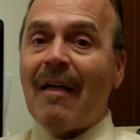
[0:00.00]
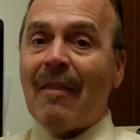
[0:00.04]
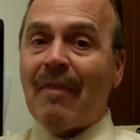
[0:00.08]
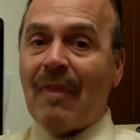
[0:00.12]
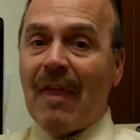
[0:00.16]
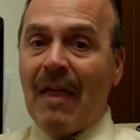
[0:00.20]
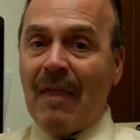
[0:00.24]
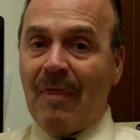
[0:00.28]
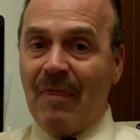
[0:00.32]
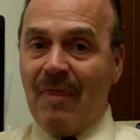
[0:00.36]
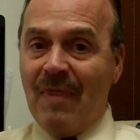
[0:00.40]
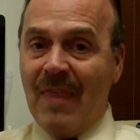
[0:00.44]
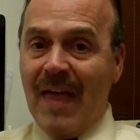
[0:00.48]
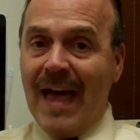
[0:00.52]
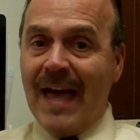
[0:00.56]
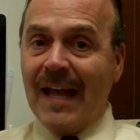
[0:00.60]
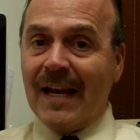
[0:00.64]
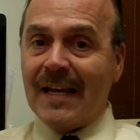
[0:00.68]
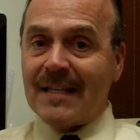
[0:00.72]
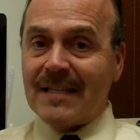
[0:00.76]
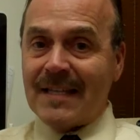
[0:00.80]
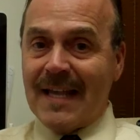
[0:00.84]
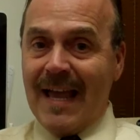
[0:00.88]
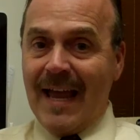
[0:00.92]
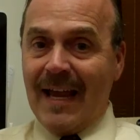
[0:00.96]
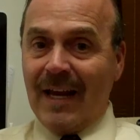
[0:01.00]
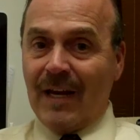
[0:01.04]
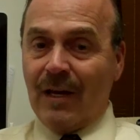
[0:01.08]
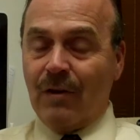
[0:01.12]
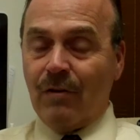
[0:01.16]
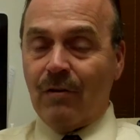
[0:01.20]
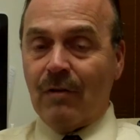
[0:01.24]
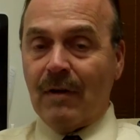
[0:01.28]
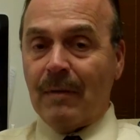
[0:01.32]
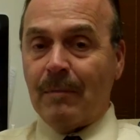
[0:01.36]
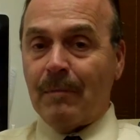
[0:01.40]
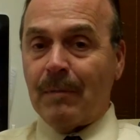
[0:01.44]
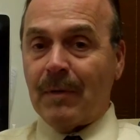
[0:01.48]
that is
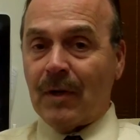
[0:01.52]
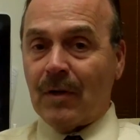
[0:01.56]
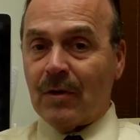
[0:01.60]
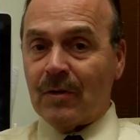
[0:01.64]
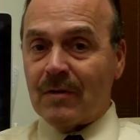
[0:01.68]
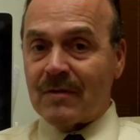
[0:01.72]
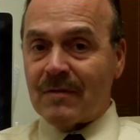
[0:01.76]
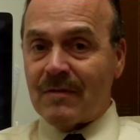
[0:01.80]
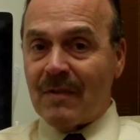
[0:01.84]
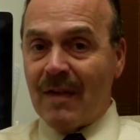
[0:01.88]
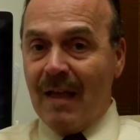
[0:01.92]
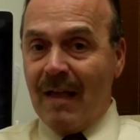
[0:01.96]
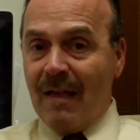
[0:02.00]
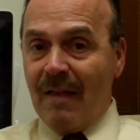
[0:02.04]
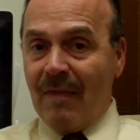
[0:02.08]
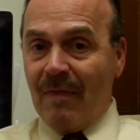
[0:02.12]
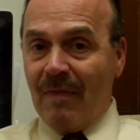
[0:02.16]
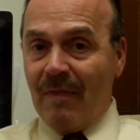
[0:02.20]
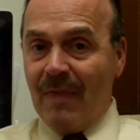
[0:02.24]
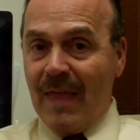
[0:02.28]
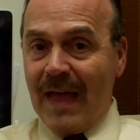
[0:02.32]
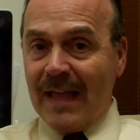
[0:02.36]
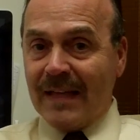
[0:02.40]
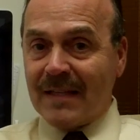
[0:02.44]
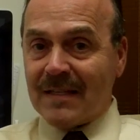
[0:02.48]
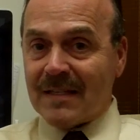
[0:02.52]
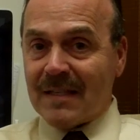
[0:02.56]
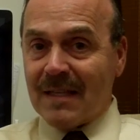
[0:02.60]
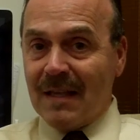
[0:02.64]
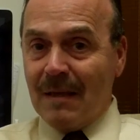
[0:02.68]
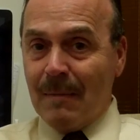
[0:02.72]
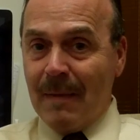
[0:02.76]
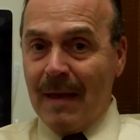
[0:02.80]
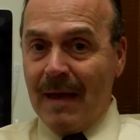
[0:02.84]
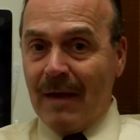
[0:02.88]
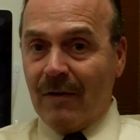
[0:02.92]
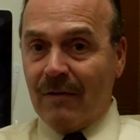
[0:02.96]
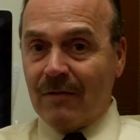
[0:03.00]
accurate, because that's the
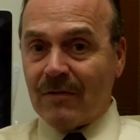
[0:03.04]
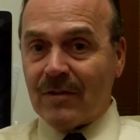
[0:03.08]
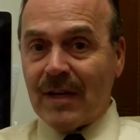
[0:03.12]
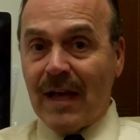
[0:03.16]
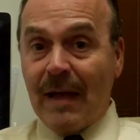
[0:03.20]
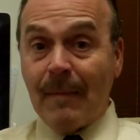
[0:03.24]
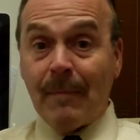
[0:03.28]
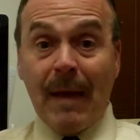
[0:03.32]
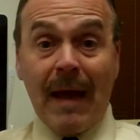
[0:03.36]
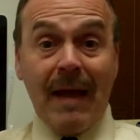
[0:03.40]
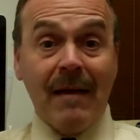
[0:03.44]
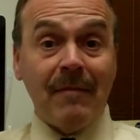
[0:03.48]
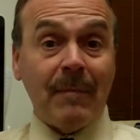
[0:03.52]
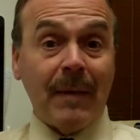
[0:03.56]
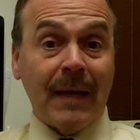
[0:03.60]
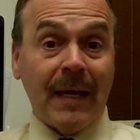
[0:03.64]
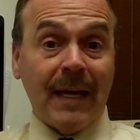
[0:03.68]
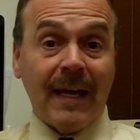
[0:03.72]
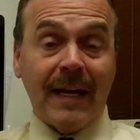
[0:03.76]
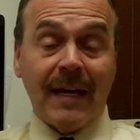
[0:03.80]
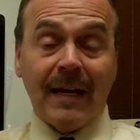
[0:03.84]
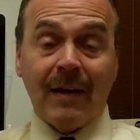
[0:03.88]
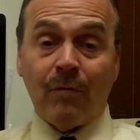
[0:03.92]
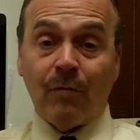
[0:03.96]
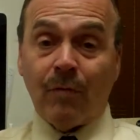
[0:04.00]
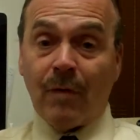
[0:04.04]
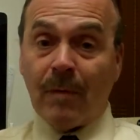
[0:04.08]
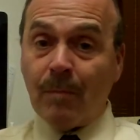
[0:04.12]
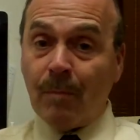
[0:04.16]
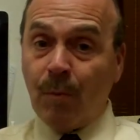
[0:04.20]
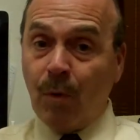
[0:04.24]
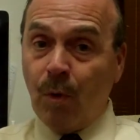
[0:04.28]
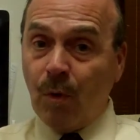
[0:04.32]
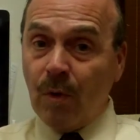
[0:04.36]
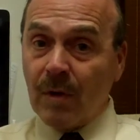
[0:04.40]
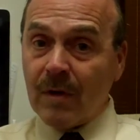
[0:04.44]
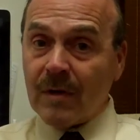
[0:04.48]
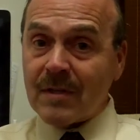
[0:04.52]
amount of time. I've been getting
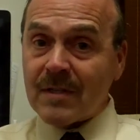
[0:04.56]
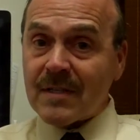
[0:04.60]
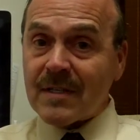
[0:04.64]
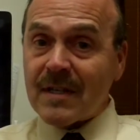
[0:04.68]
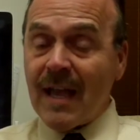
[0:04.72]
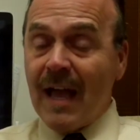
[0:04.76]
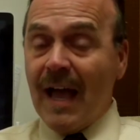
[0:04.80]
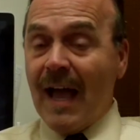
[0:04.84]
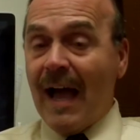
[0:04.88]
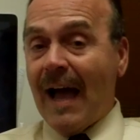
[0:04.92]
reports.